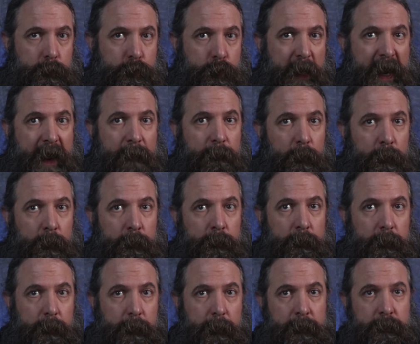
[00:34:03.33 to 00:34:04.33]

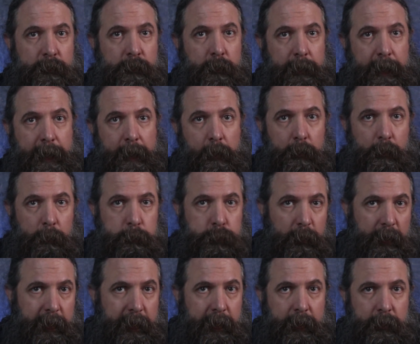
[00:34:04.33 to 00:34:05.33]
travel into the outer
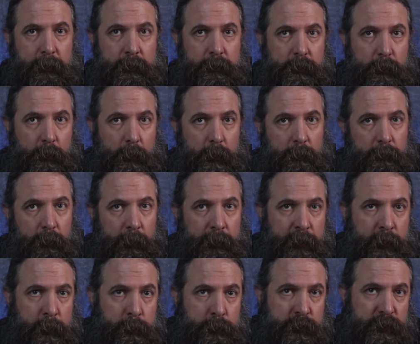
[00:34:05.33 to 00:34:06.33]
planes or over
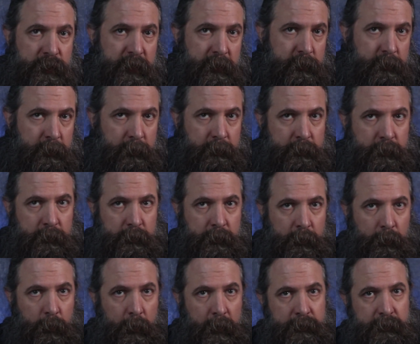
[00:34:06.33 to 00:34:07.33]
huge distances
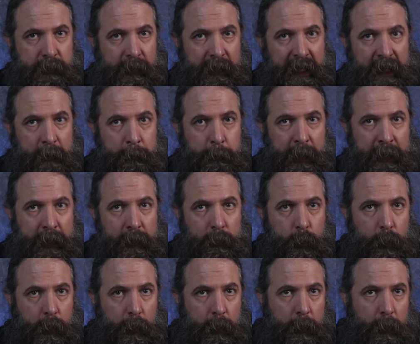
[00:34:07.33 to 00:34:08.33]
across the
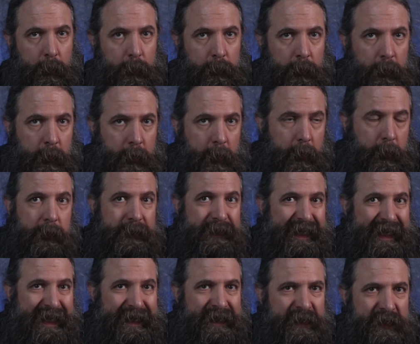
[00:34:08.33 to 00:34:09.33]
campaign world. The
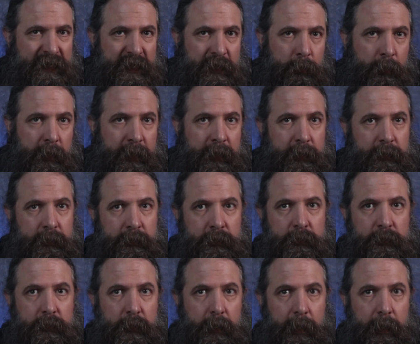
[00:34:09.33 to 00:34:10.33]
D
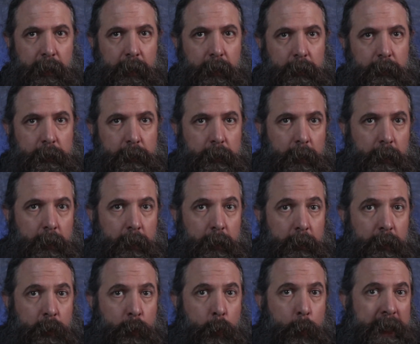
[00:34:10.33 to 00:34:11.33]
series and
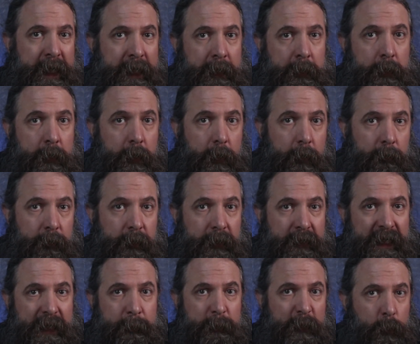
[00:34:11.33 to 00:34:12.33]
Queen of the
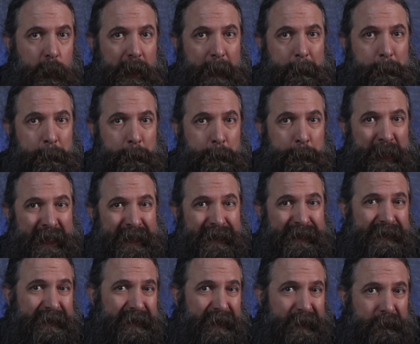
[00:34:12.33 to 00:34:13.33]
Demon Web
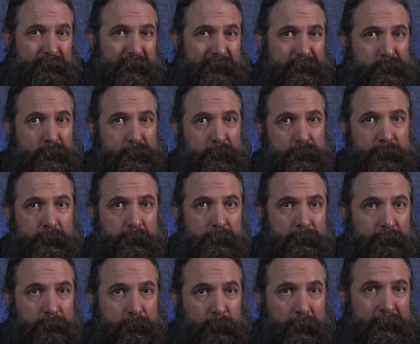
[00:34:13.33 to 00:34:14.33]
Pits adventures
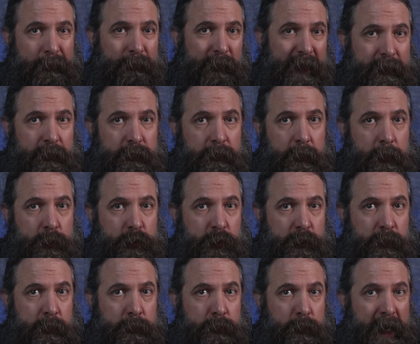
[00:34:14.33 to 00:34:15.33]
for Advanced
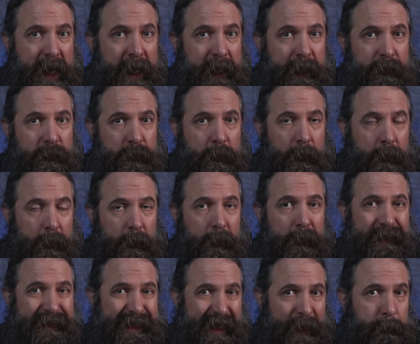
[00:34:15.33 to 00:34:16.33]
Dungeons and Dragons are a good
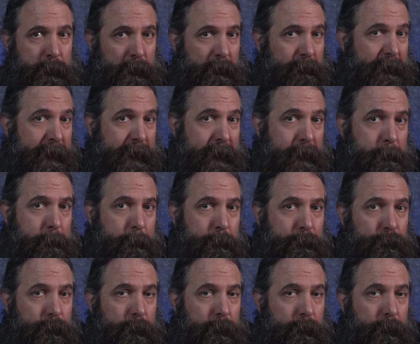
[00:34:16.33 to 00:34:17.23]
example of that.